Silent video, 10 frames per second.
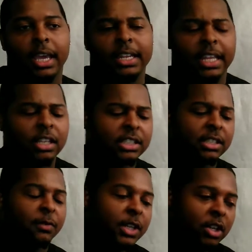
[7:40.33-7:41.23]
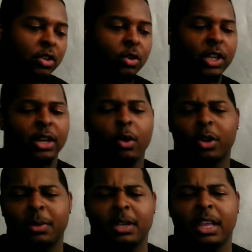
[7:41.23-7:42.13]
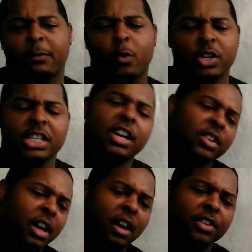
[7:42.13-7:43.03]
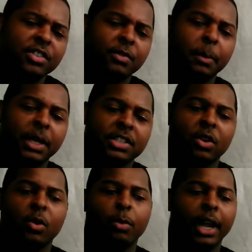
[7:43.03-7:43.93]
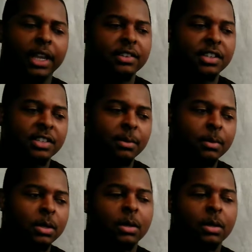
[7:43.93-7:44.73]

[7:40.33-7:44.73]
And they looked at the vehicle, they quoted me like $1,400 to replace the whole braking system.